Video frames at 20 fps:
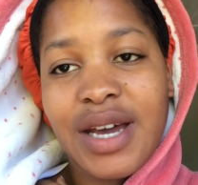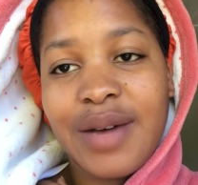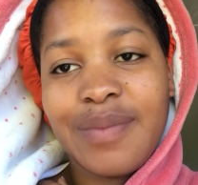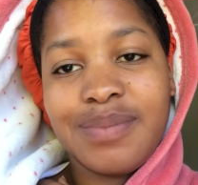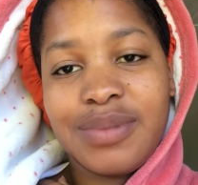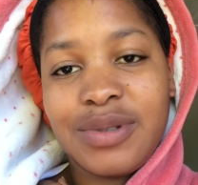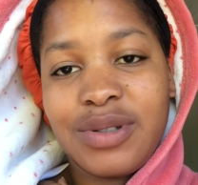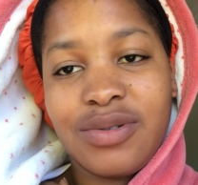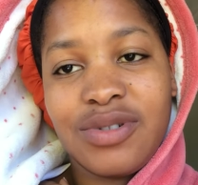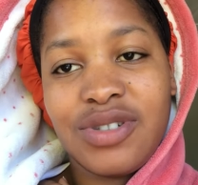
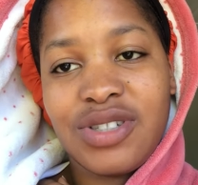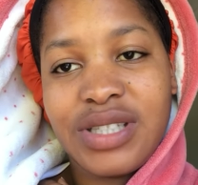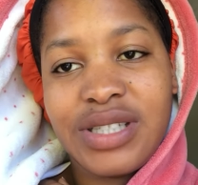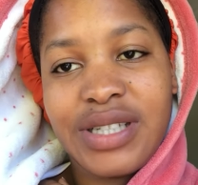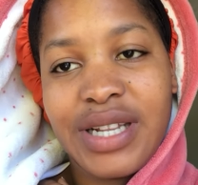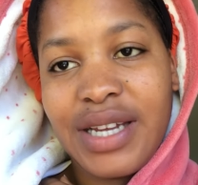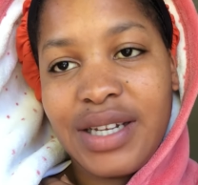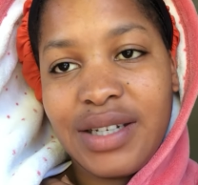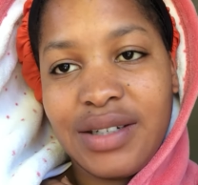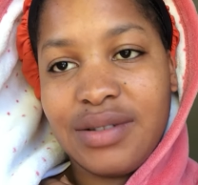up to just
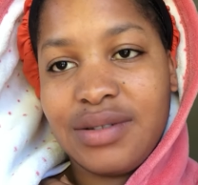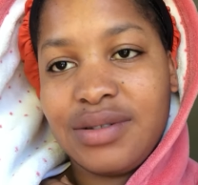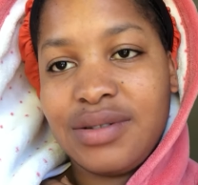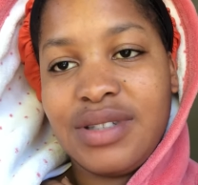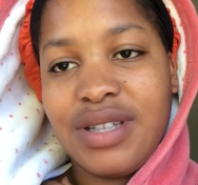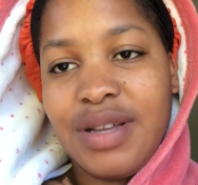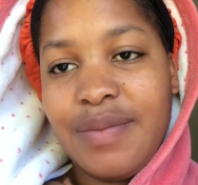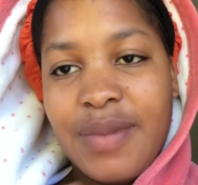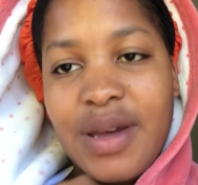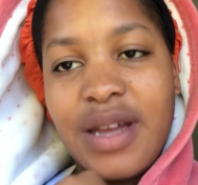like
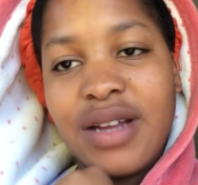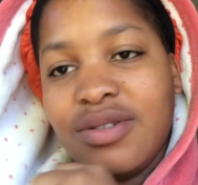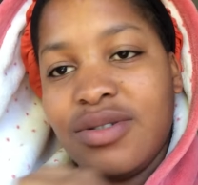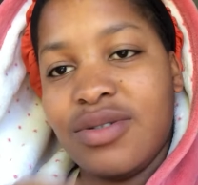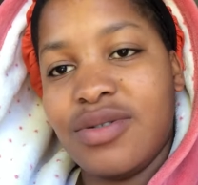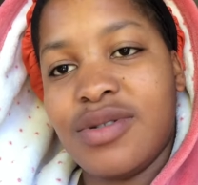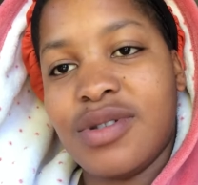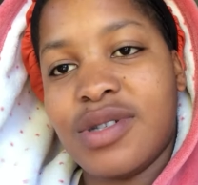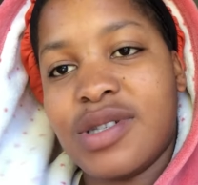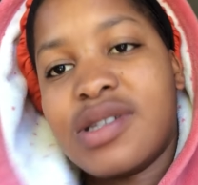some bad
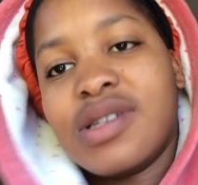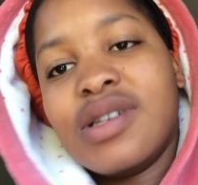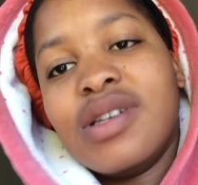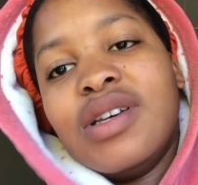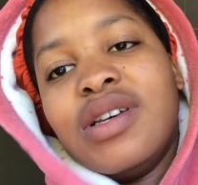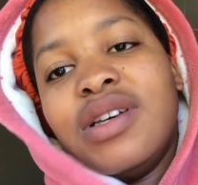news.